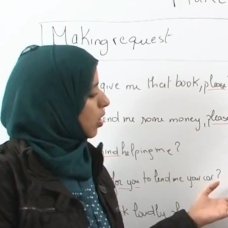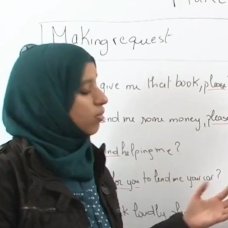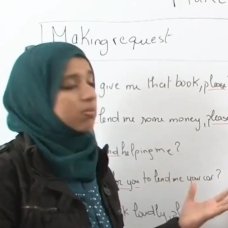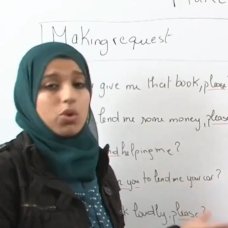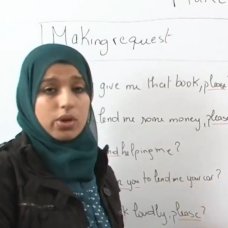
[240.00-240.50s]

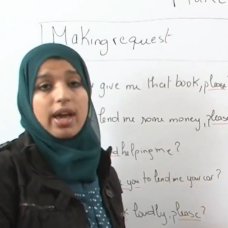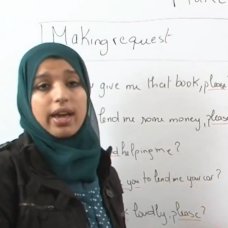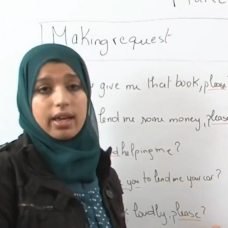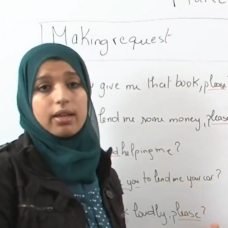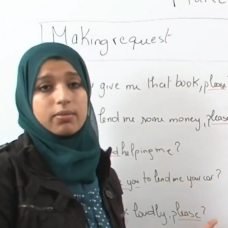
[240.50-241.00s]
Or,
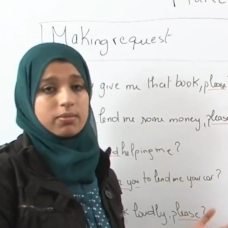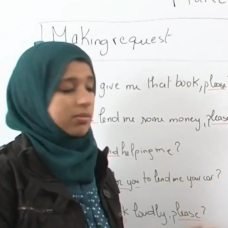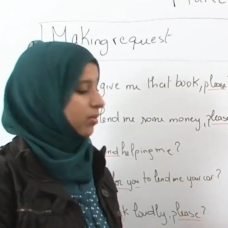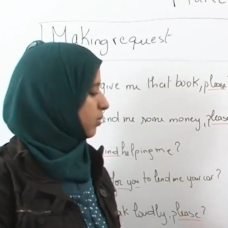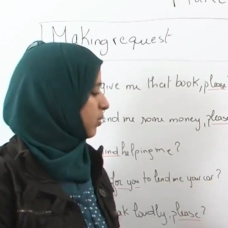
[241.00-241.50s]
okay,
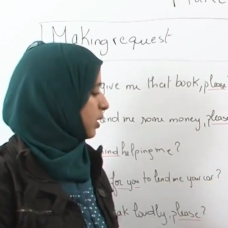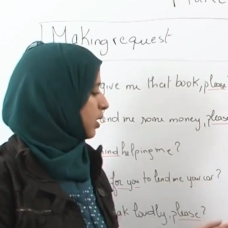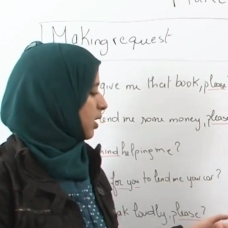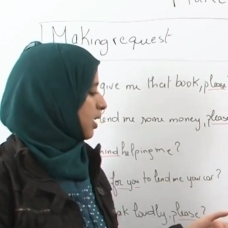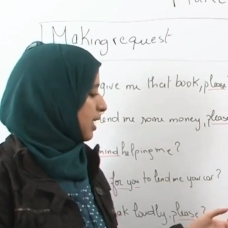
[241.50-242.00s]

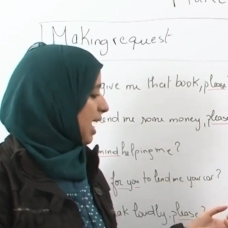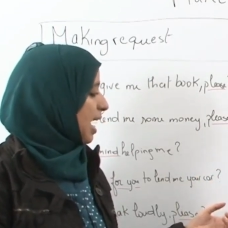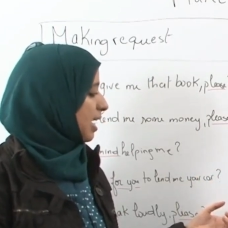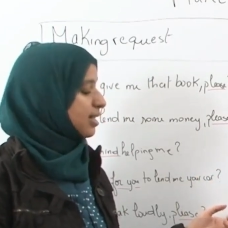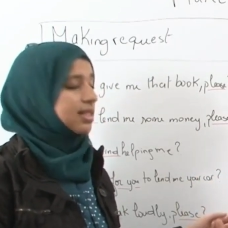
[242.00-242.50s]

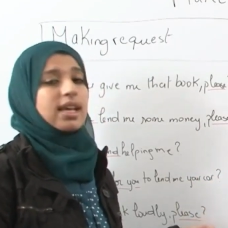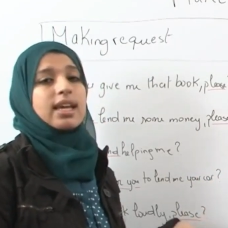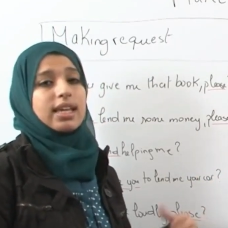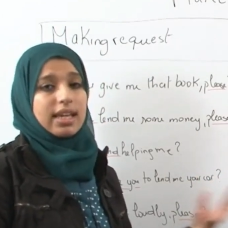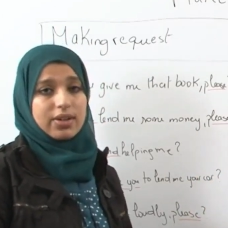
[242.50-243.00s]
yes,
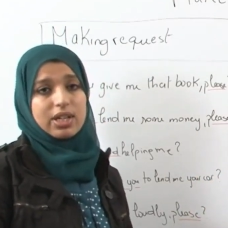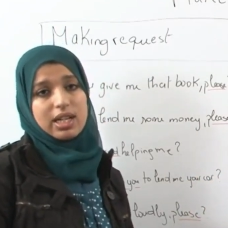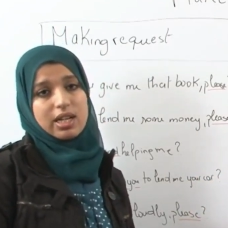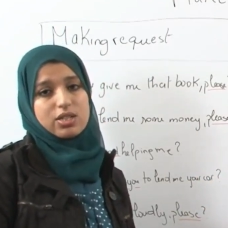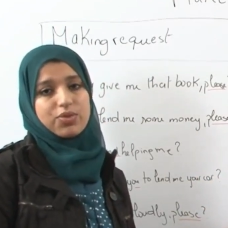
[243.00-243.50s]
here it
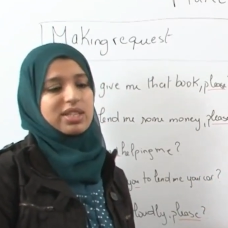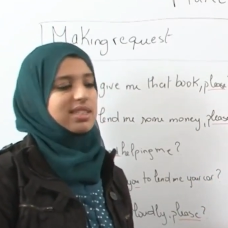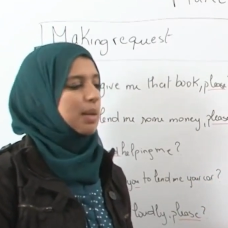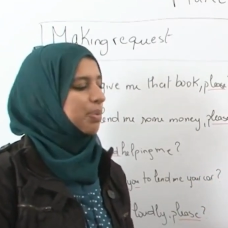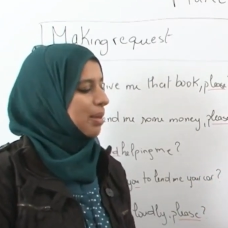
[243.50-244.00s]
is. For
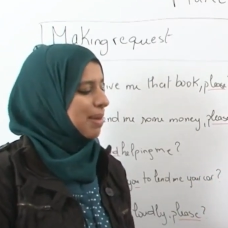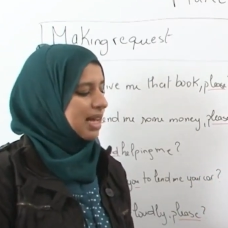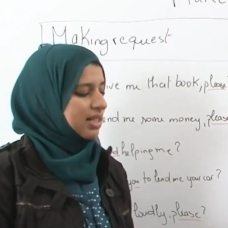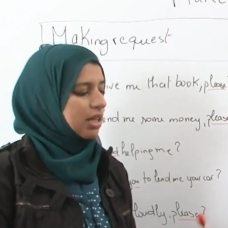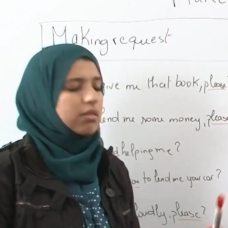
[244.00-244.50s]
example, I'm
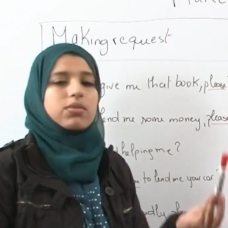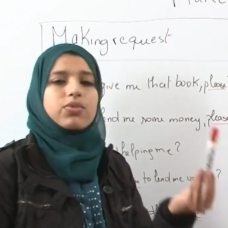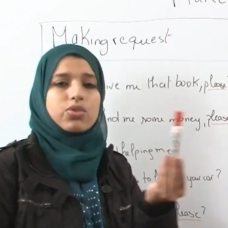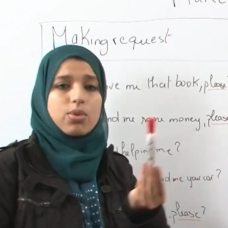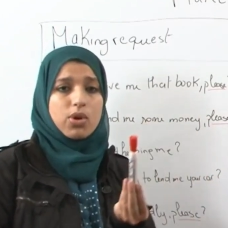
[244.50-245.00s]
asking
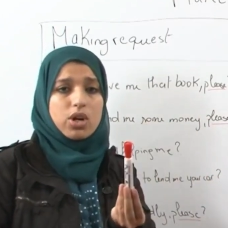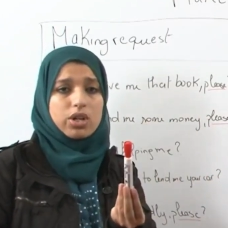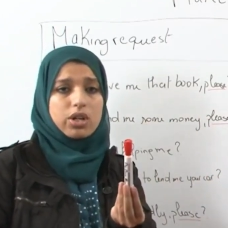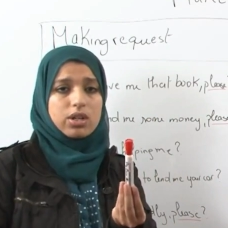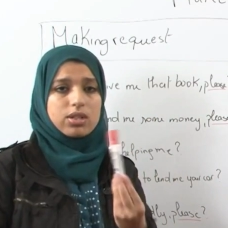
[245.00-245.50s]
for the
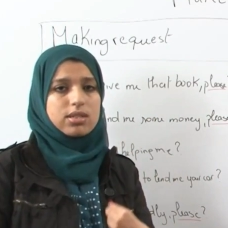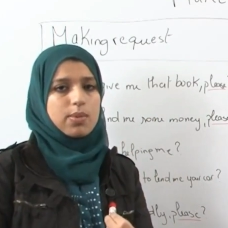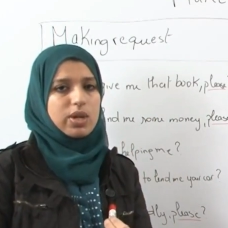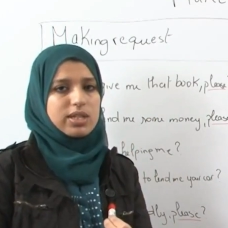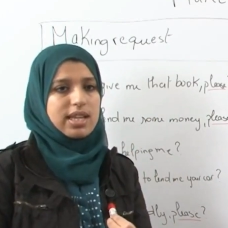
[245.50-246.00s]
marker.
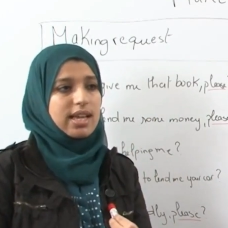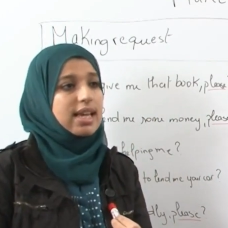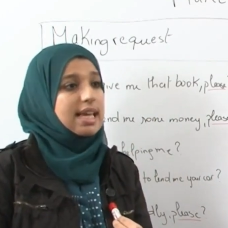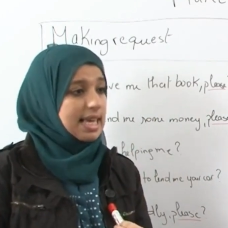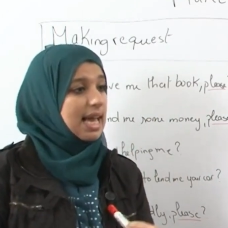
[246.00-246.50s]
Someone to
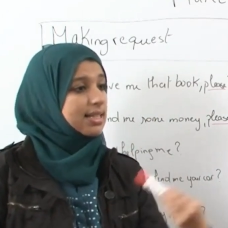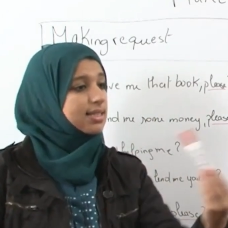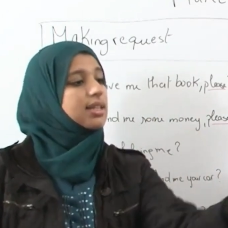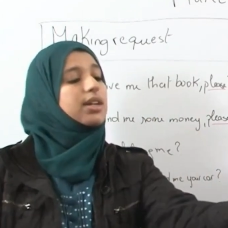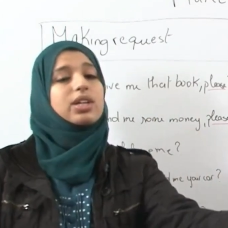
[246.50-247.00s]
say,
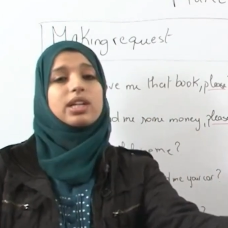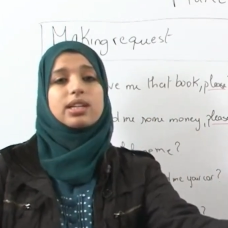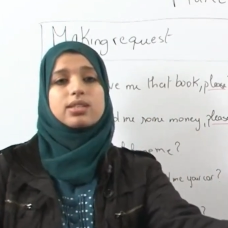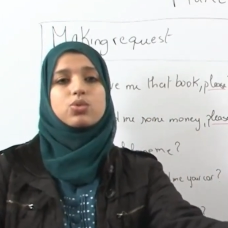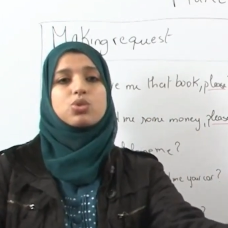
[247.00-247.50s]
yes, here it
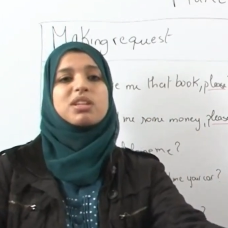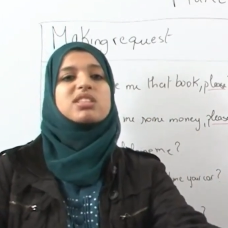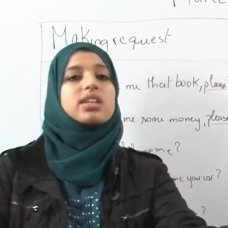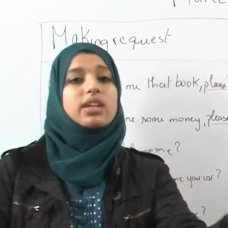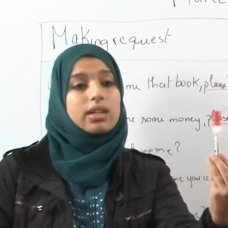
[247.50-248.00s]
is, which
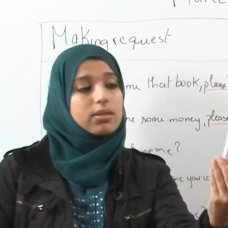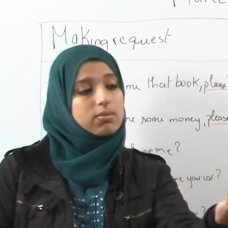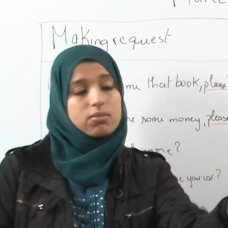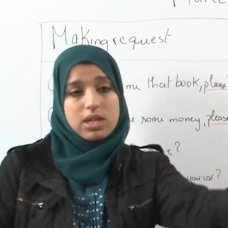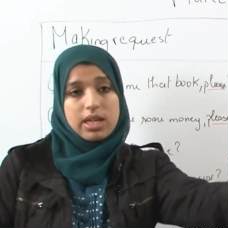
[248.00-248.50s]
means here,
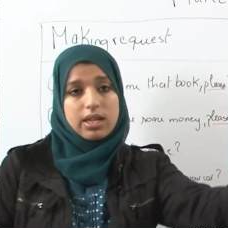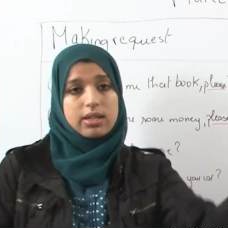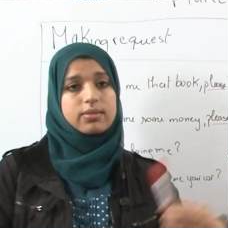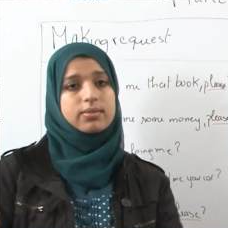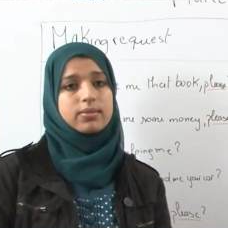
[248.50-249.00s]
take
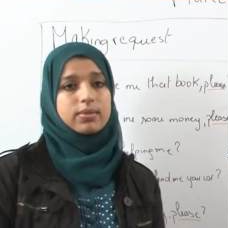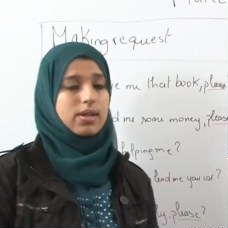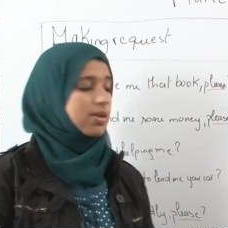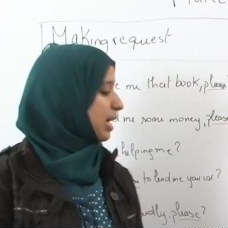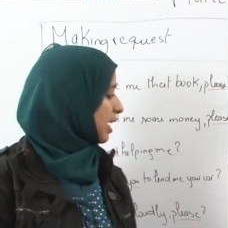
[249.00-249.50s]
it,
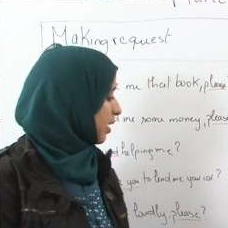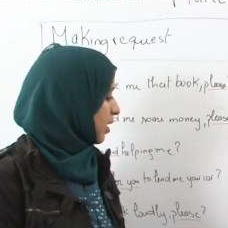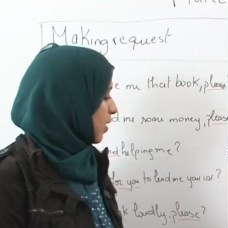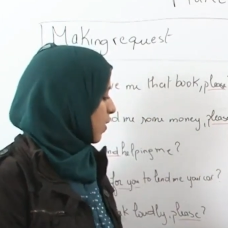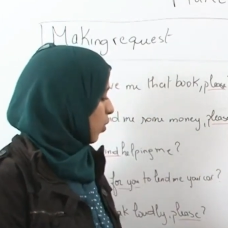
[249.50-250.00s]
all right?
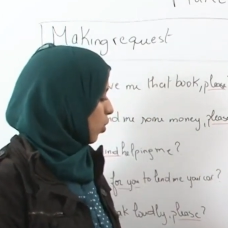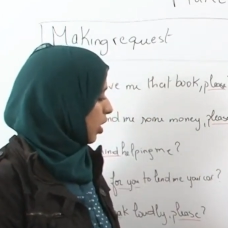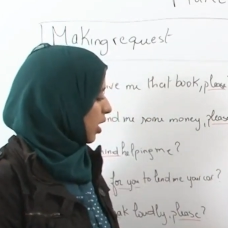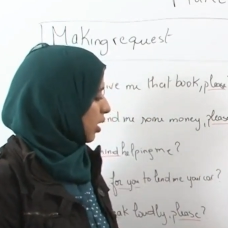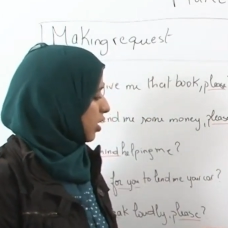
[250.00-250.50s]

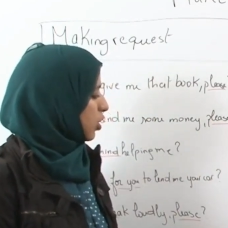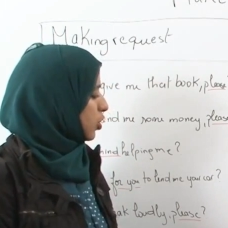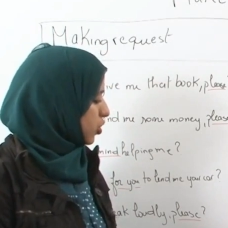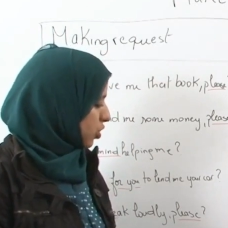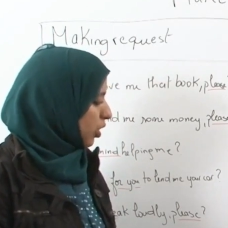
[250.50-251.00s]
Or,
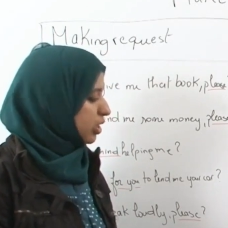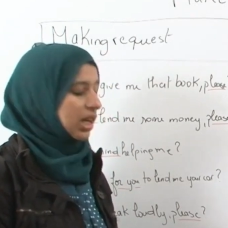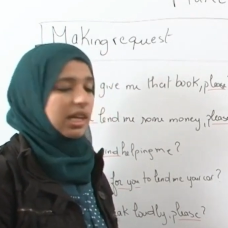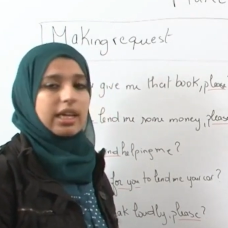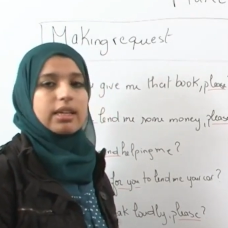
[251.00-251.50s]

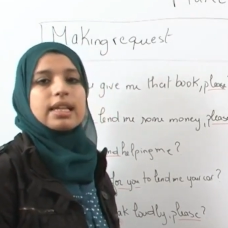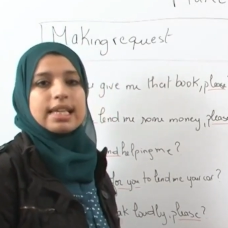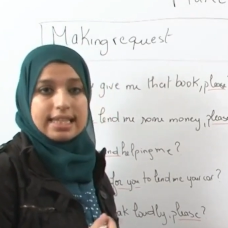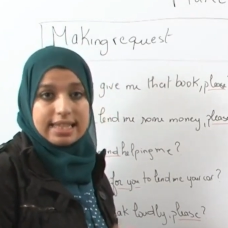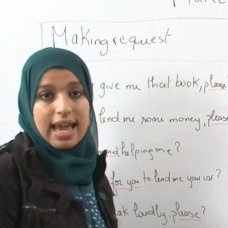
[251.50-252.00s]
certainly,
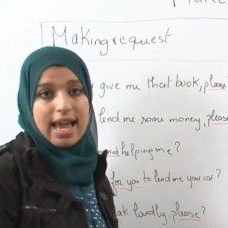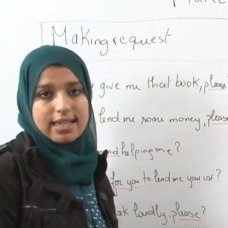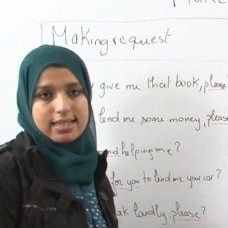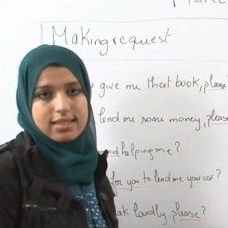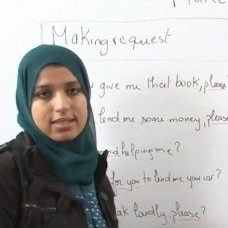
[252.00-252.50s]

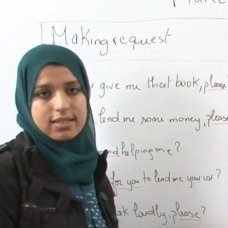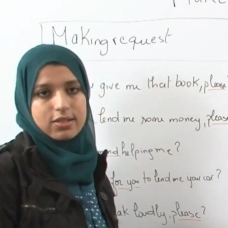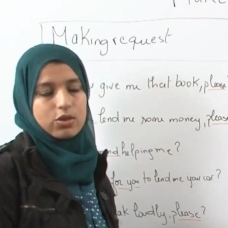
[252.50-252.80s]
yes.